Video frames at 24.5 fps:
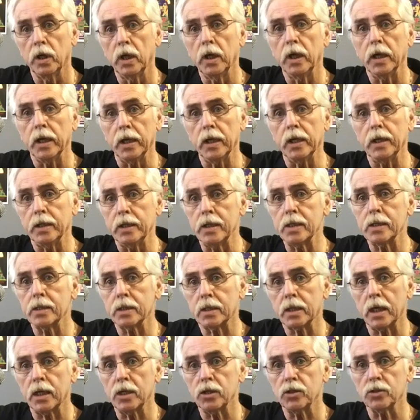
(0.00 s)
And in this
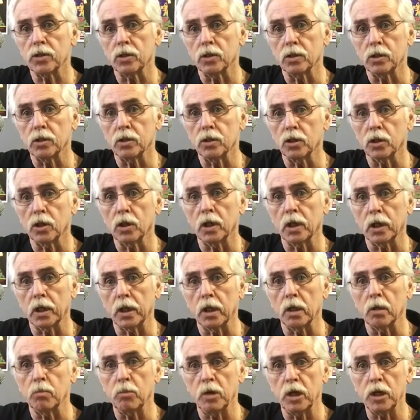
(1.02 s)
case, you're going to get
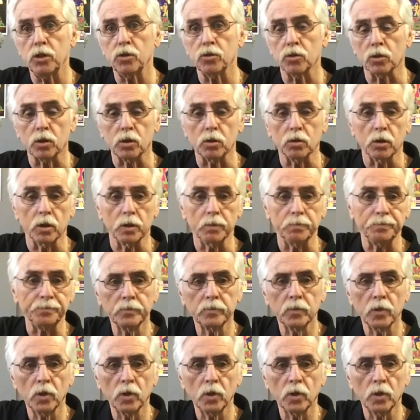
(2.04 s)
a major chord.